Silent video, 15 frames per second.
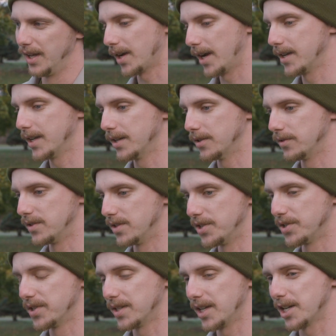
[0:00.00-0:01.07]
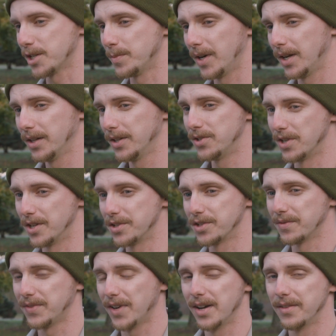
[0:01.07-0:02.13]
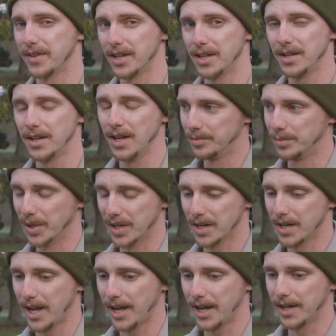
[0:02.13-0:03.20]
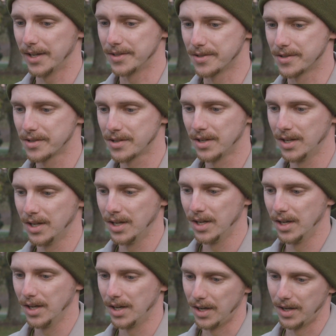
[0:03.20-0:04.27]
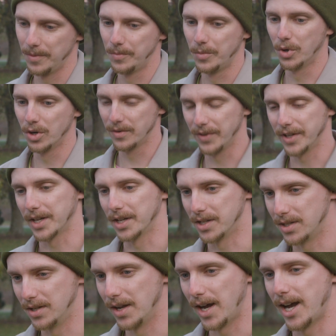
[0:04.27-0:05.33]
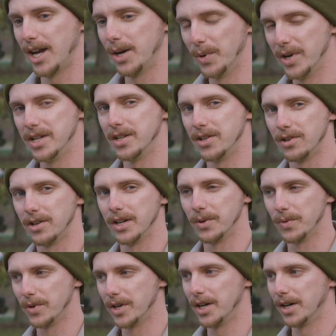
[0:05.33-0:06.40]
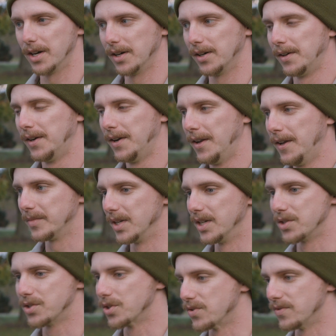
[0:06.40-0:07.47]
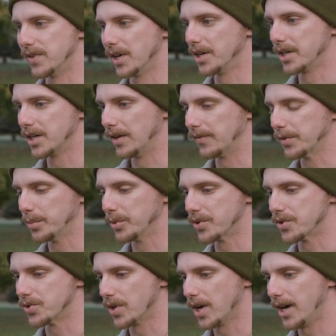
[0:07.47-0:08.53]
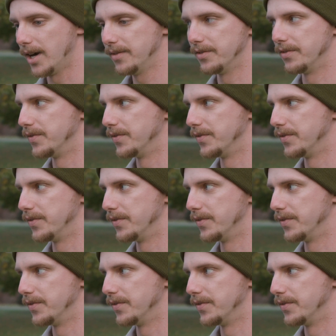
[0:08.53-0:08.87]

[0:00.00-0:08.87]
I get decent gas mileage. It is a 5.8, but it has more of a highway gearing rear. It's just very comfortable to drive.